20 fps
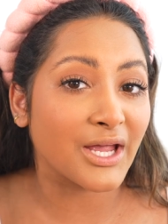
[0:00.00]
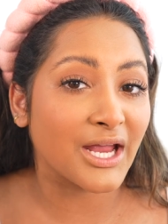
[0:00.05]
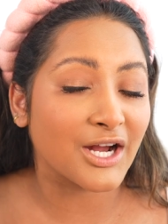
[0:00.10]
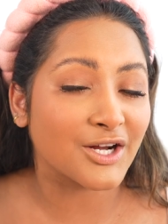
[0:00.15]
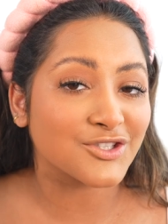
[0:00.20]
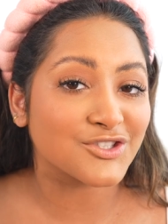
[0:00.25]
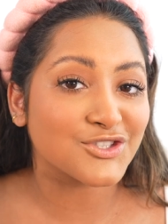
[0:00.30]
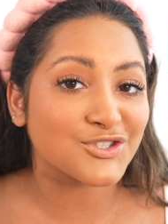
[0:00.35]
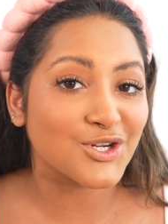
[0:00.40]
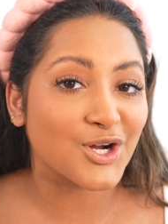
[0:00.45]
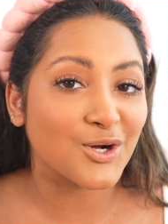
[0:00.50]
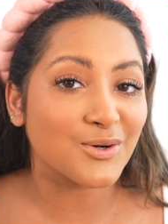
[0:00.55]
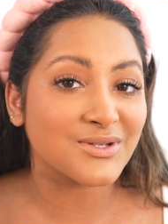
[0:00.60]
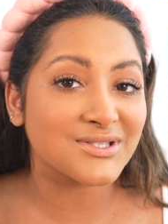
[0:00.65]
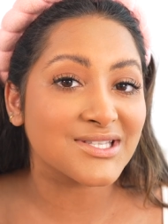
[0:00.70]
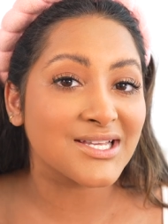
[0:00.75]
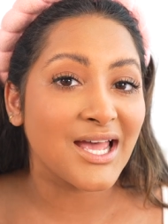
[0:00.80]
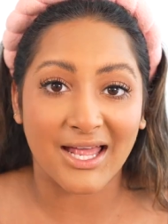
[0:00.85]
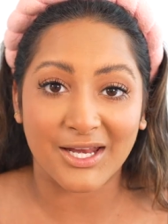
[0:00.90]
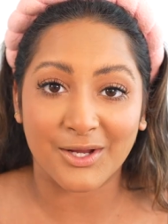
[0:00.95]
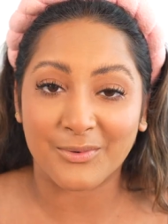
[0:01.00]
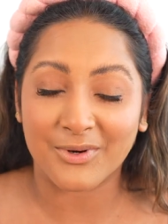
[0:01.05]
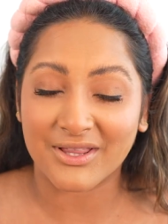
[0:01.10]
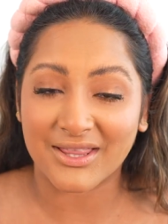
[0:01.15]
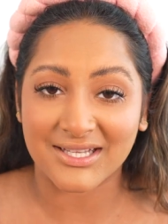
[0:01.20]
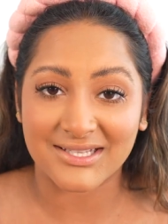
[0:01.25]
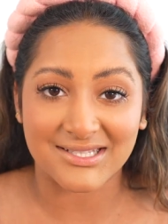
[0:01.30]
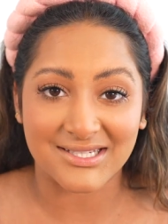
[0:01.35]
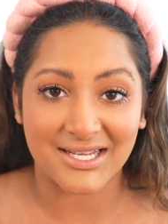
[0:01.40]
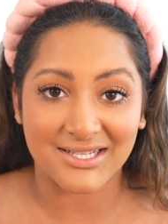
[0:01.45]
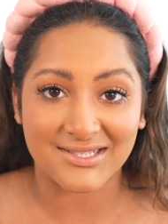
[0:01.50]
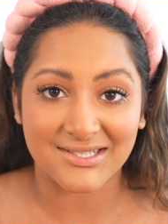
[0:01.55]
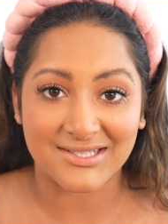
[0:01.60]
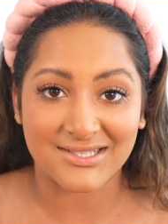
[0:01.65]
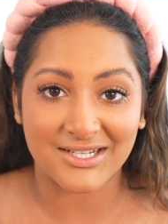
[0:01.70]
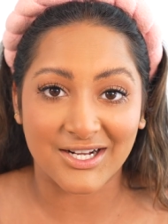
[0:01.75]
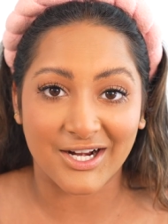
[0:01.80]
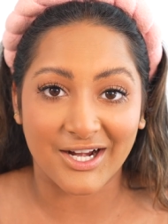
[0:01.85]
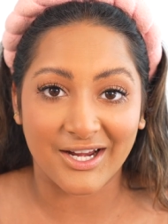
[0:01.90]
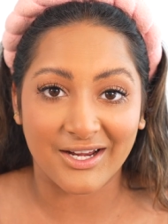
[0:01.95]
hair strokes anywhere that's
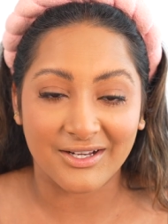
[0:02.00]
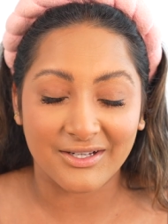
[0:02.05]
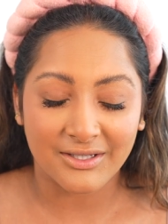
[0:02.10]
necessary.